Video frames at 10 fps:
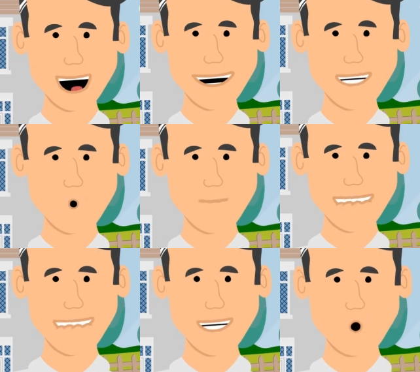here
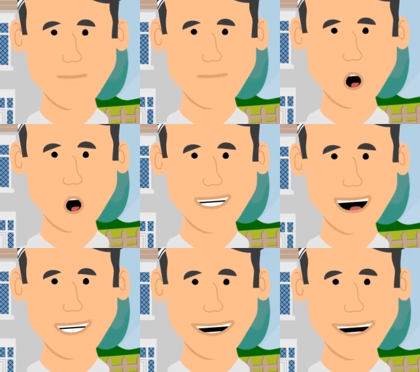because we've heard reports
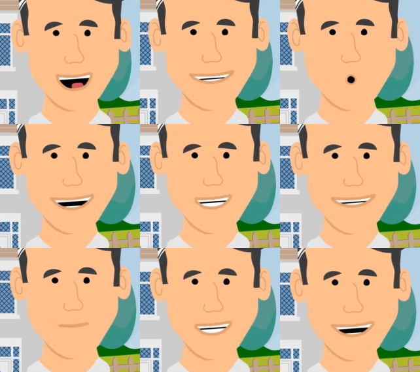that a depression is
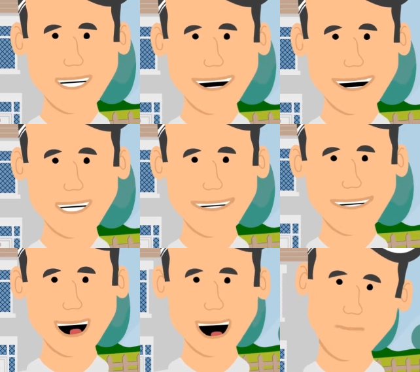expected to hit
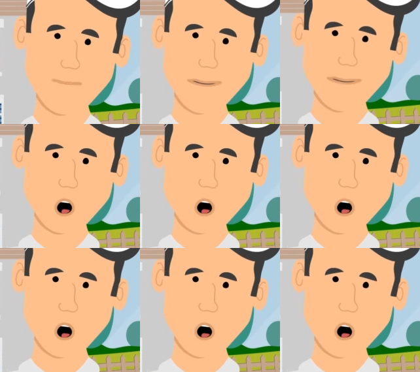this town